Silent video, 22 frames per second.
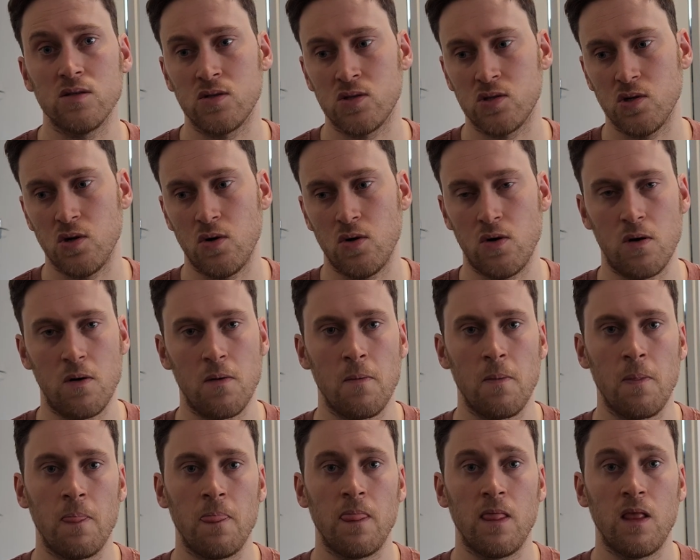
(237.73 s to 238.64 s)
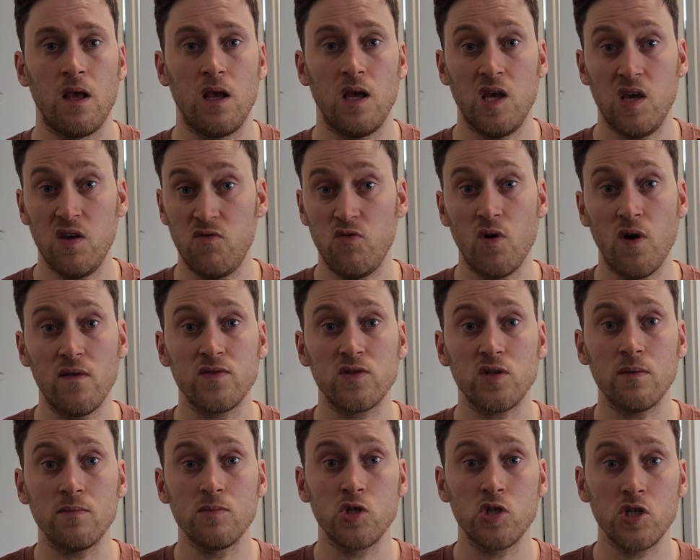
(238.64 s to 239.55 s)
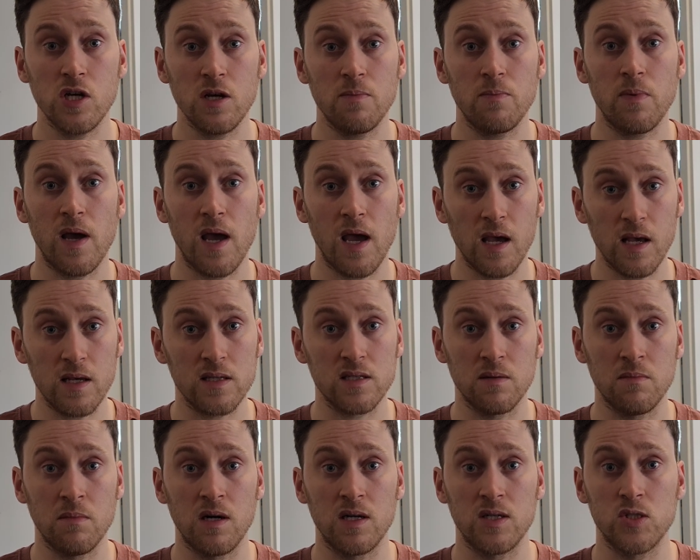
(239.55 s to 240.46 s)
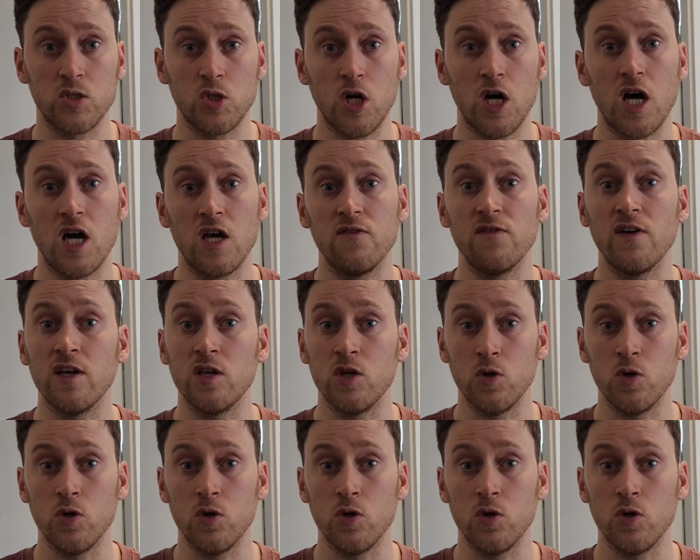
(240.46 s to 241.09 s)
So if you have some cheap SMR drive